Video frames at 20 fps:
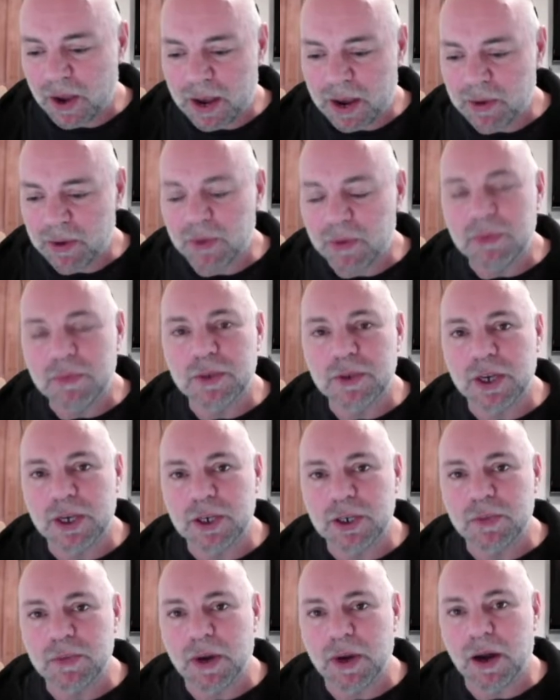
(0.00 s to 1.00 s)
it would
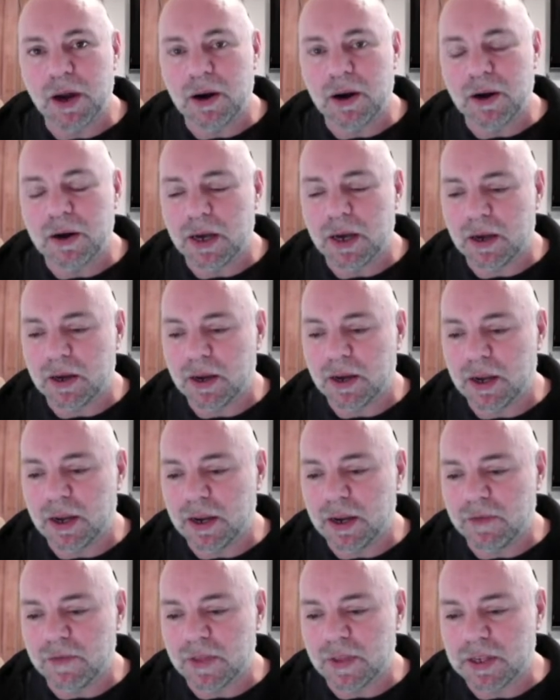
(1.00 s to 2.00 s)
change my art, and
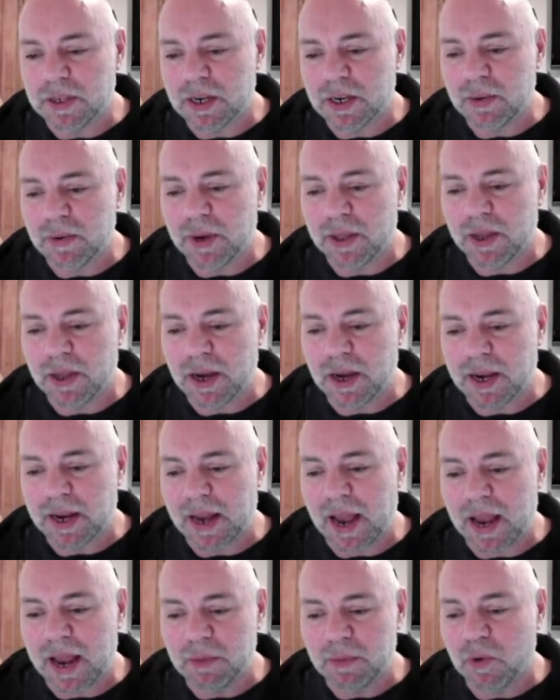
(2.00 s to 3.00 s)
if there's any way that I could
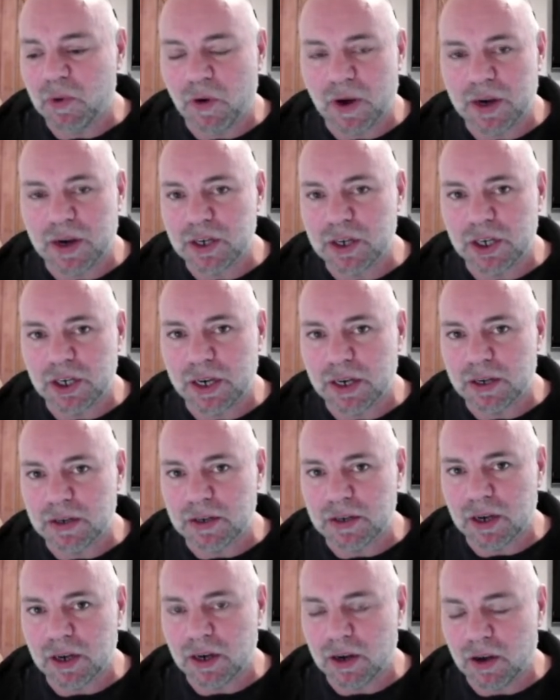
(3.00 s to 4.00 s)
add more energy
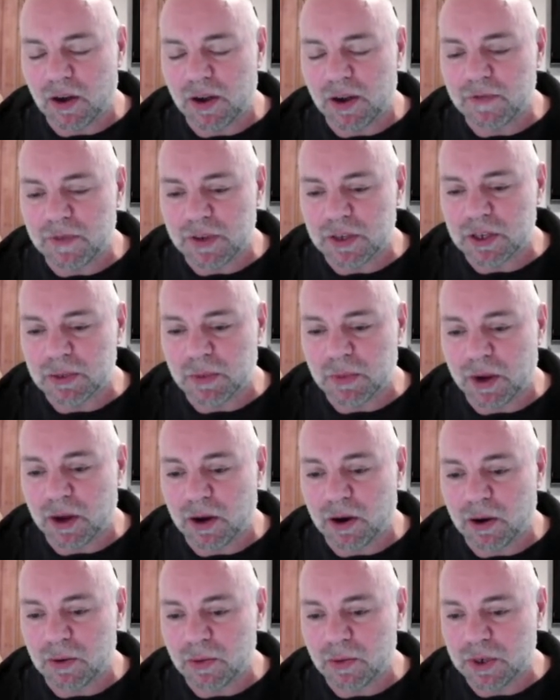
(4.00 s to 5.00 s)
and life into my
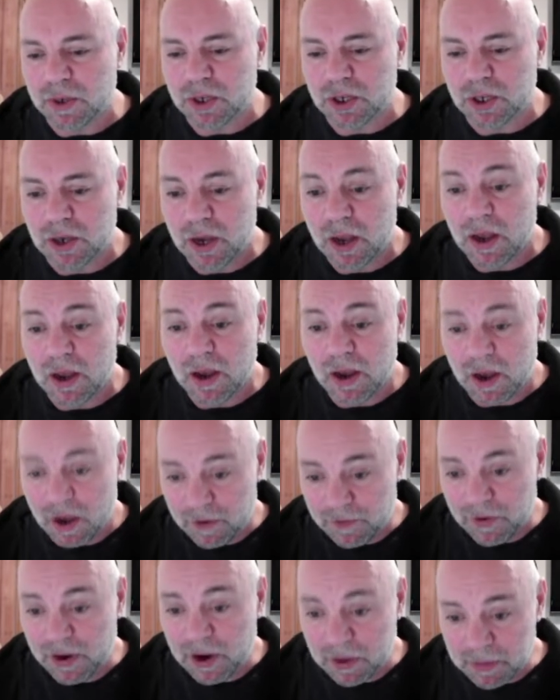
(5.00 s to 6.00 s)
art, which I
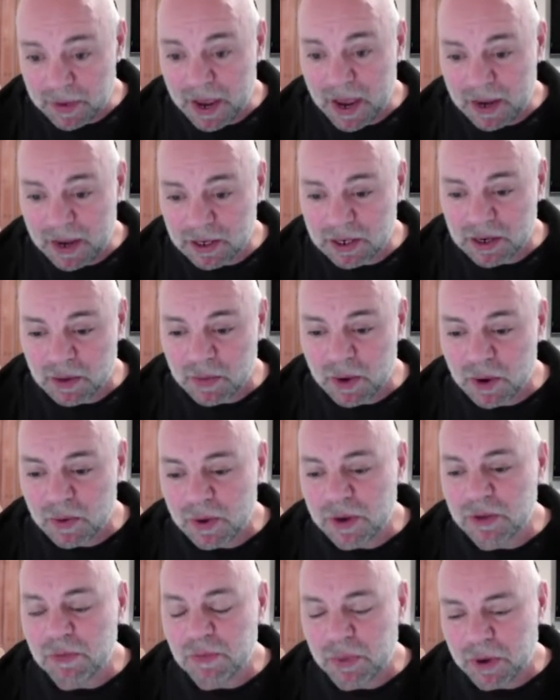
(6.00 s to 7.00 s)
feel I'm getting somewhere
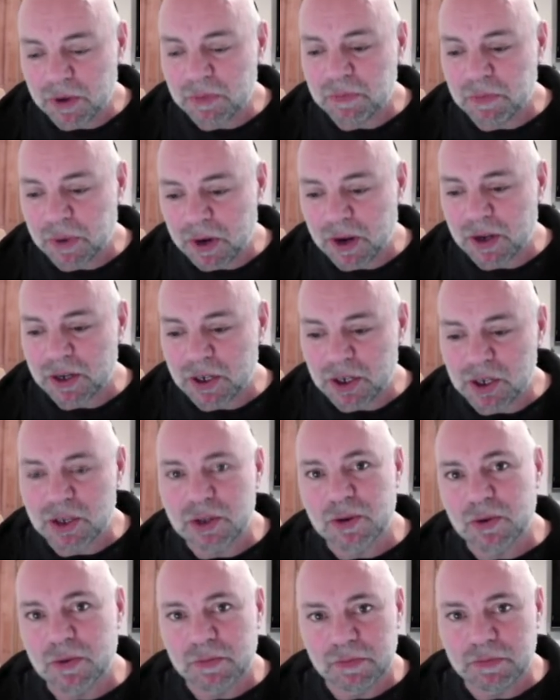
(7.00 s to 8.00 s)
with, but I just
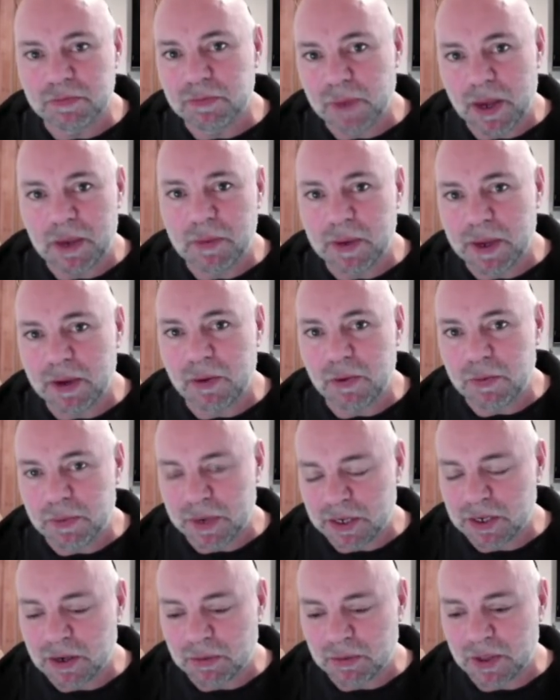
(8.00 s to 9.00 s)
thought maybe it would be
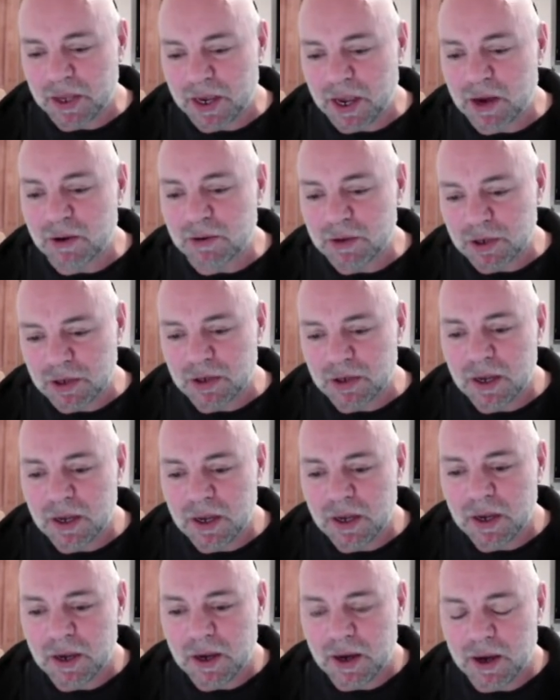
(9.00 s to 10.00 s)
something else
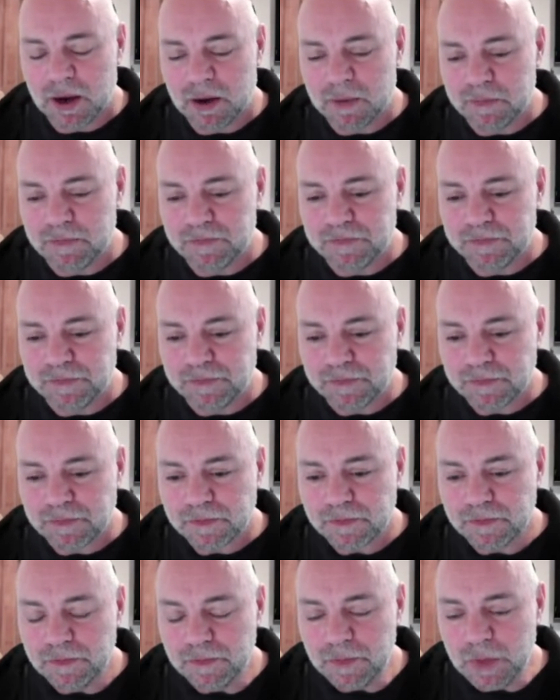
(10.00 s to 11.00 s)

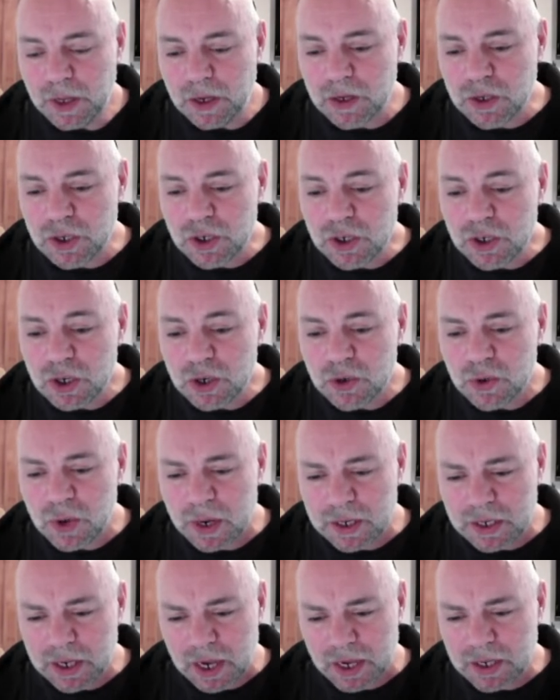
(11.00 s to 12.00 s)
to do
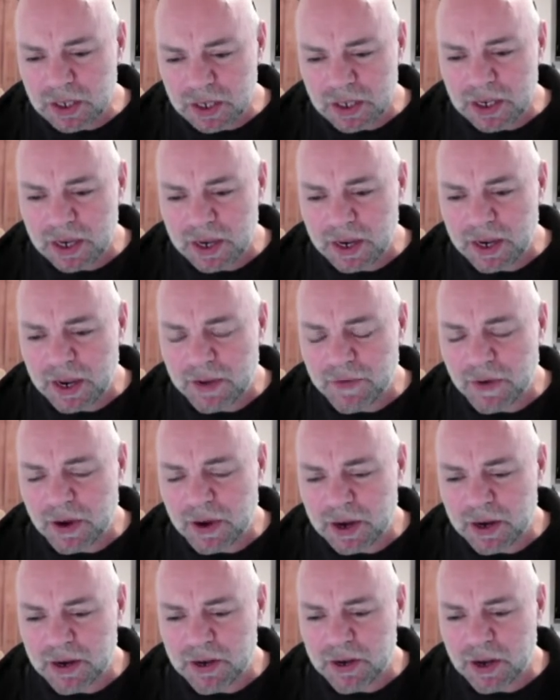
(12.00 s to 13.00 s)
and see if I
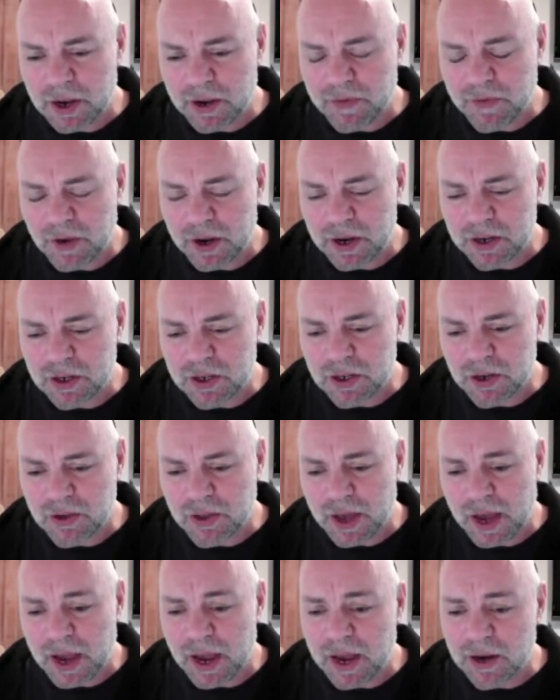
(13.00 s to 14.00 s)
could do
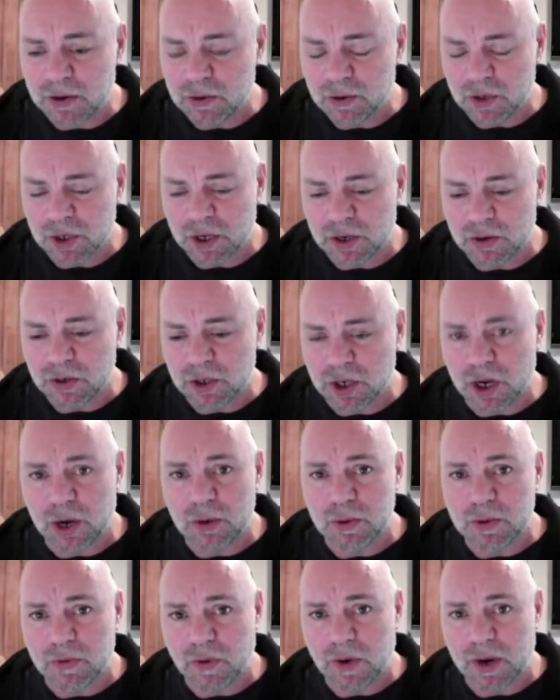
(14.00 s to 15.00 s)
that. And also Joe
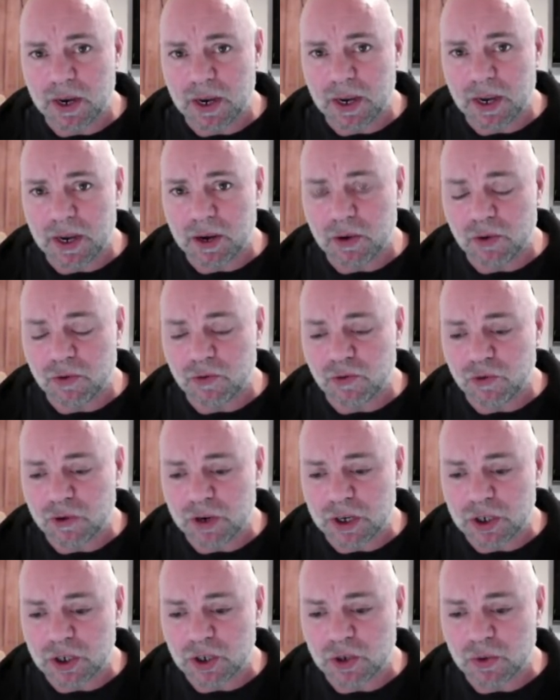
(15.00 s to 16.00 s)
was very keen on
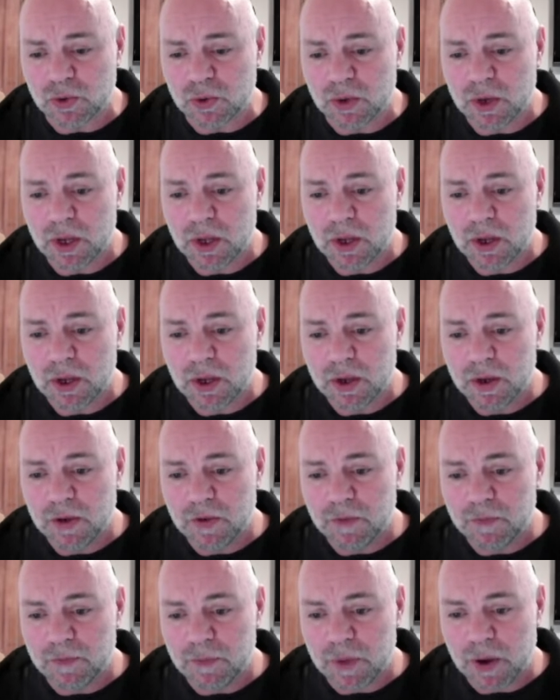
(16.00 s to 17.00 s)
traditional
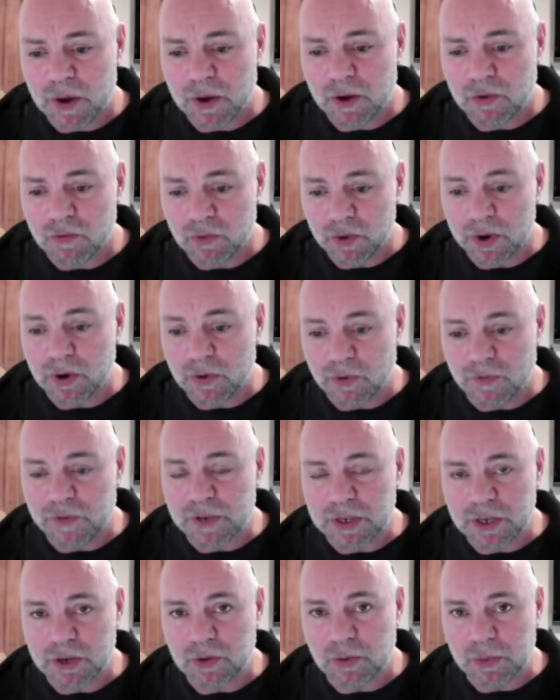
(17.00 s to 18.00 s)
real
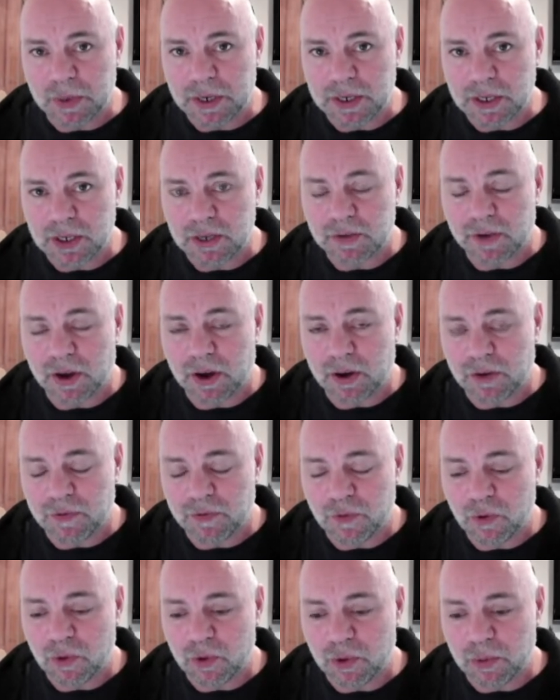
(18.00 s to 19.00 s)
physical pieces of art
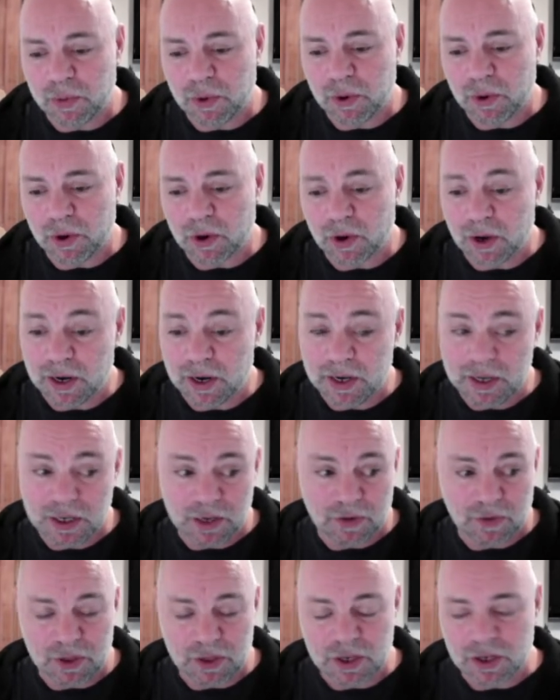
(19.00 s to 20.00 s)
for the book, at
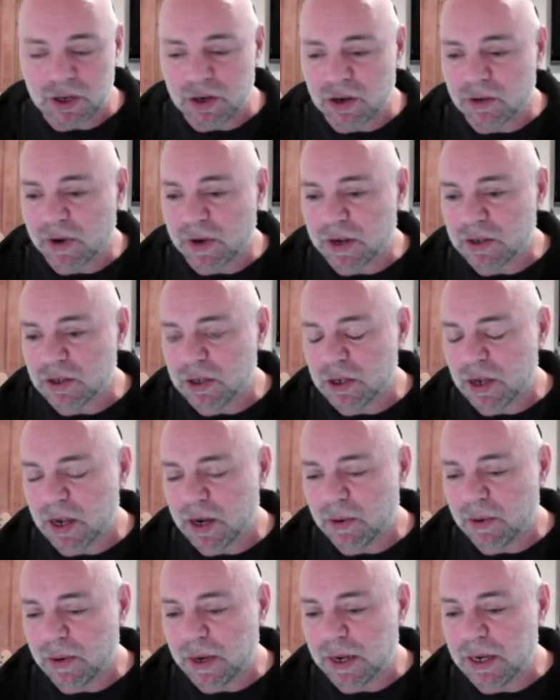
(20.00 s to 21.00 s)
least for the turnarounds
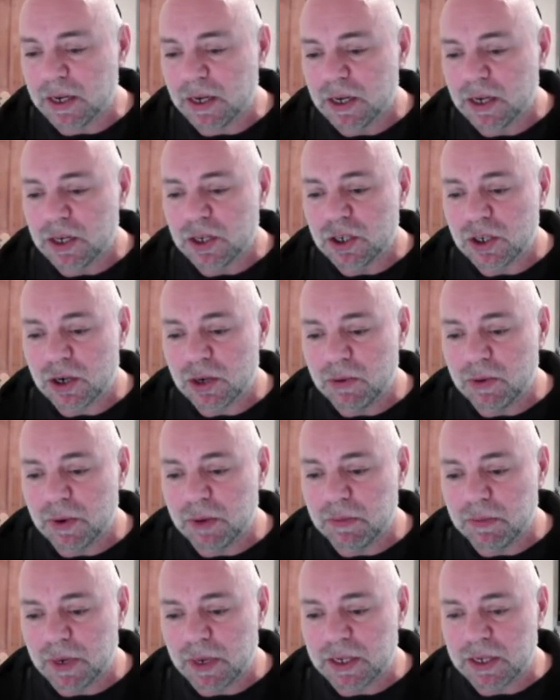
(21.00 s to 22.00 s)
anyway.
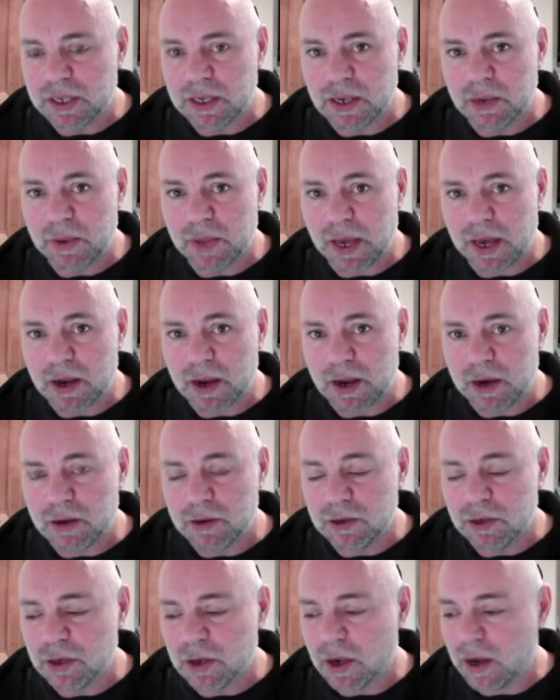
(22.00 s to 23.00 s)
So let's see where that
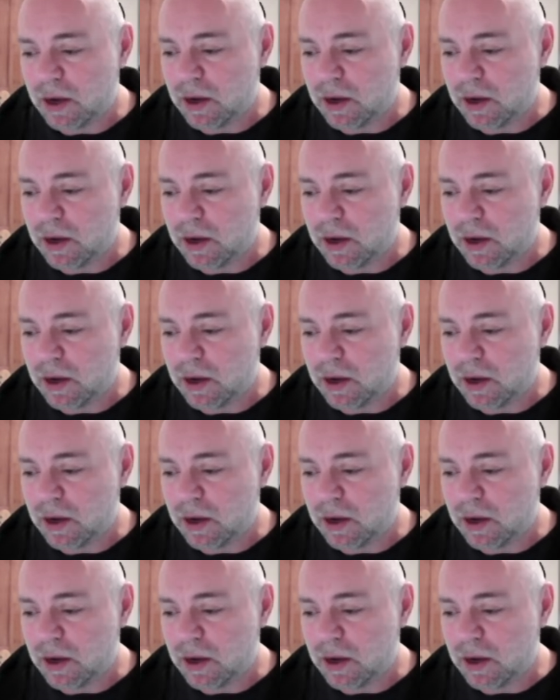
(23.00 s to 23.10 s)
goes.